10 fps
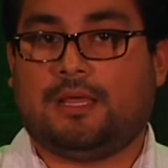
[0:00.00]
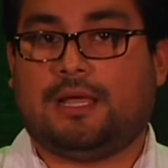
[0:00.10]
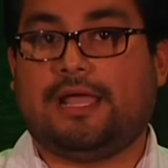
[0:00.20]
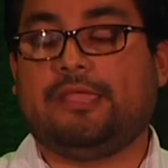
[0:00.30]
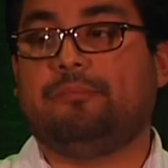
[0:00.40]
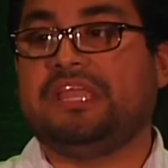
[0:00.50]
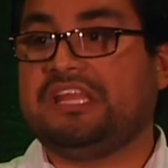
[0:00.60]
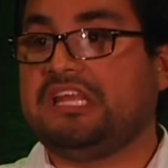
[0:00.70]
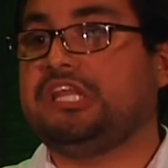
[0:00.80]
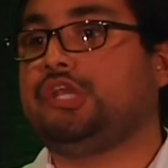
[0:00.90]
I
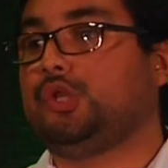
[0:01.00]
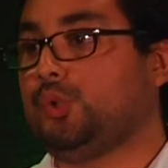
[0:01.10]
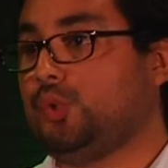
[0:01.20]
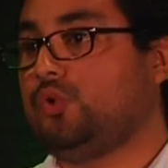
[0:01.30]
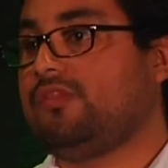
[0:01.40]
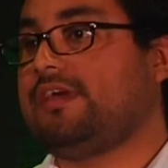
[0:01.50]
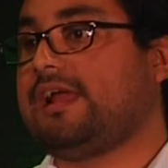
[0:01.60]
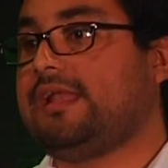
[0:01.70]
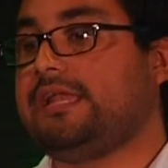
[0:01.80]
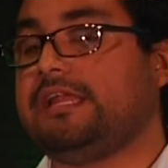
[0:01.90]
immediately knew that
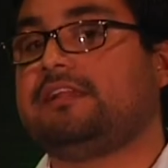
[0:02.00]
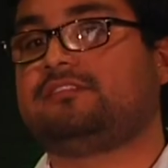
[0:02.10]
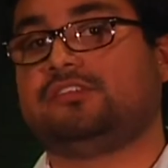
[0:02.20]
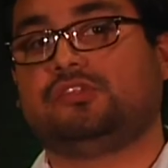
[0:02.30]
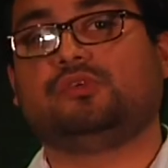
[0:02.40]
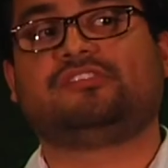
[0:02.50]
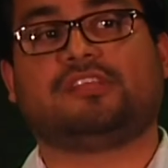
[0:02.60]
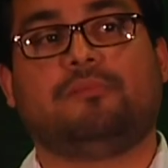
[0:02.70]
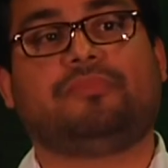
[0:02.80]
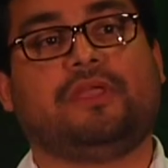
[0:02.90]
I needed to do
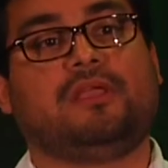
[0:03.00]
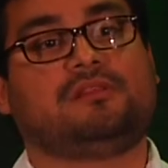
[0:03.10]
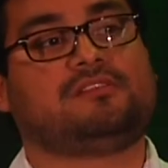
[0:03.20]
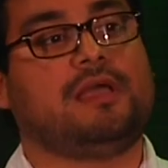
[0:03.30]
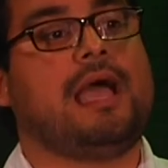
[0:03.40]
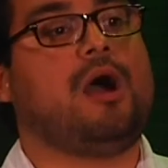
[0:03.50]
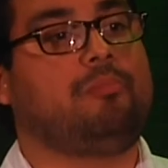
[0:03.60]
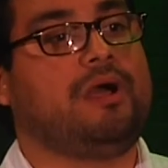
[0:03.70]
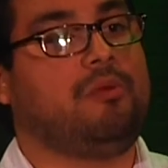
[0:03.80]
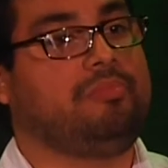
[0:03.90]
something to
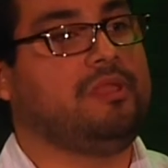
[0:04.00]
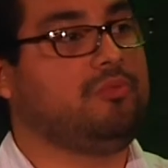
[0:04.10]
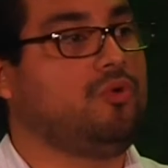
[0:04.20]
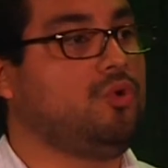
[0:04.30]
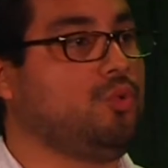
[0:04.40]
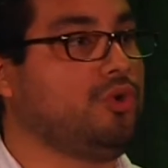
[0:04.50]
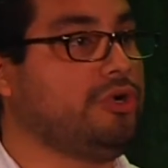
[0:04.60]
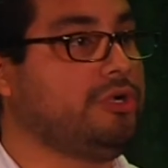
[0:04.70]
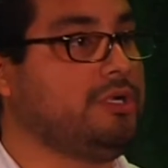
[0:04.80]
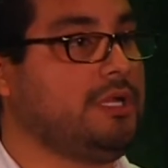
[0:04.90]
help out people who
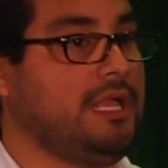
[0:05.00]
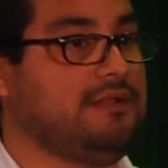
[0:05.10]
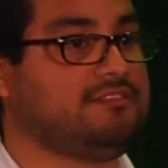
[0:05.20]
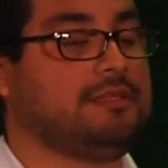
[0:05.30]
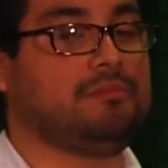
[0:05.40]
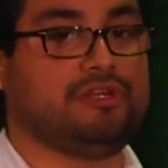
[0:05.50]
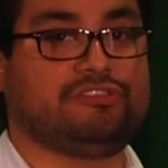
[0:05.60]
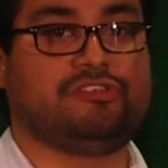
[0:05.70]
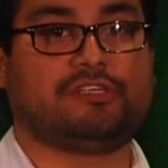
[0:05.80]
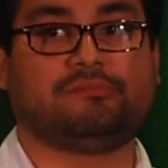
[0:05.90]
were in similar
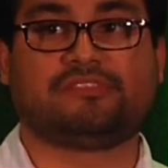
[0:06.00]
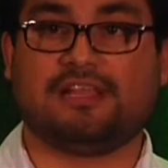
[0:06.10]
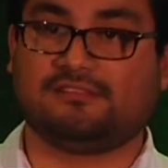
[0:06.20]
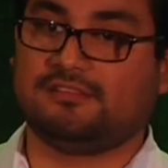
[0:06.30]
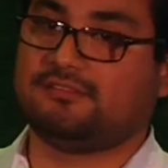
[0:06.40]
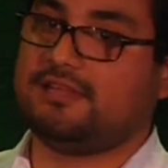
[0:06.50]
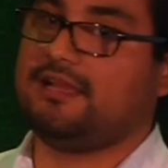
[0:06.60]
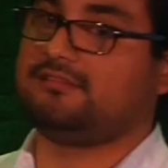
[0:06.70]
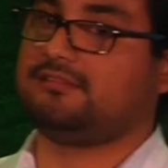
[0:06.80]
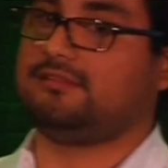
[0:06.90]
circumstances as